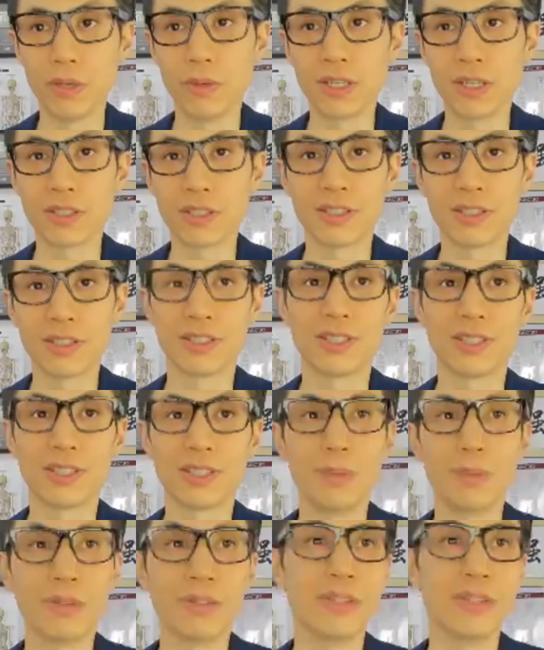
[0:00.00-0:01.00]
weeks, some
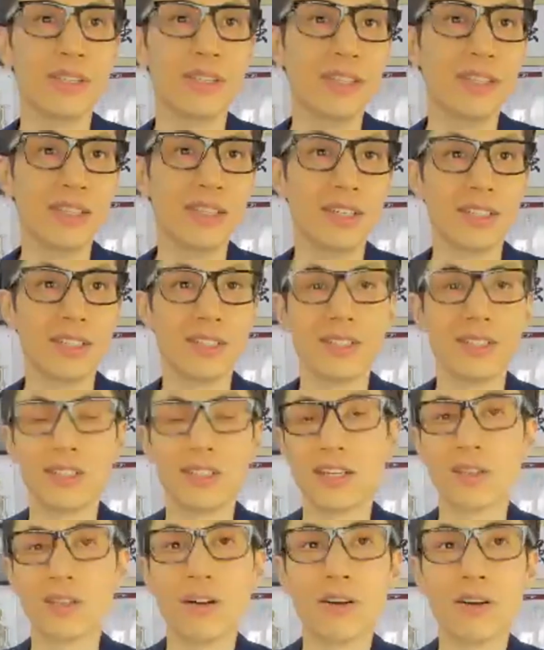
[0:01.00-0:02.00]
people
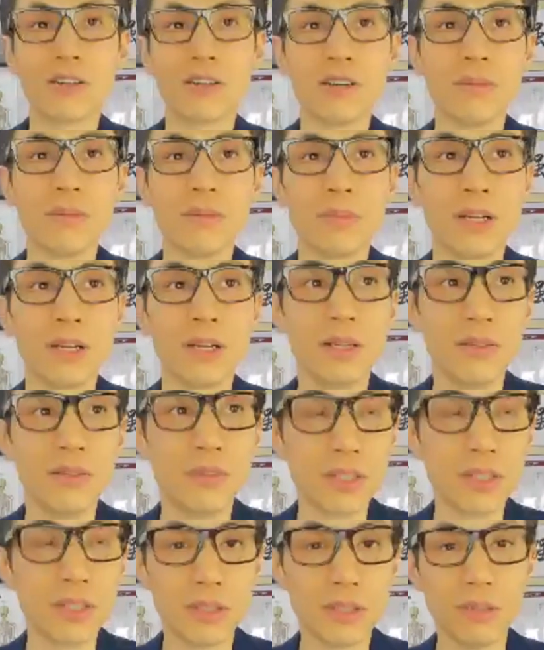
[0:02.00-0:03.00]
take longer, but
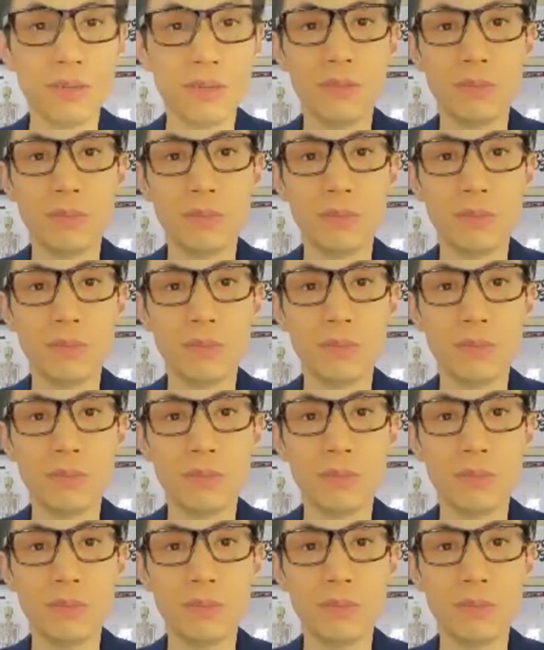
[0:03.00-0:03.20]
eventually,